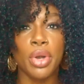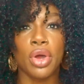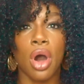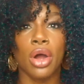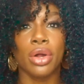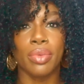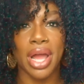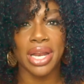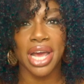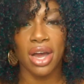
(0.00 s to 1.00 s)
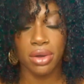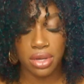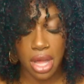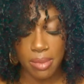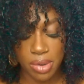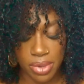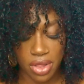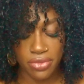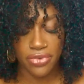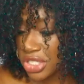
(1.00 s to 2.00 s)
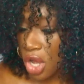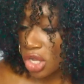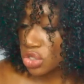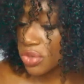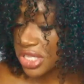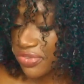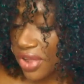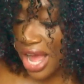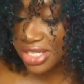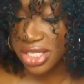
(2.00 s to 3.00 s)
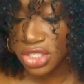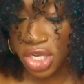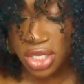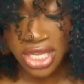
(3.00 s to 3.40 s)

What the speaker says: gonna call her right now. I'm gonna be on the phone. It's also this flaxseed gel, it's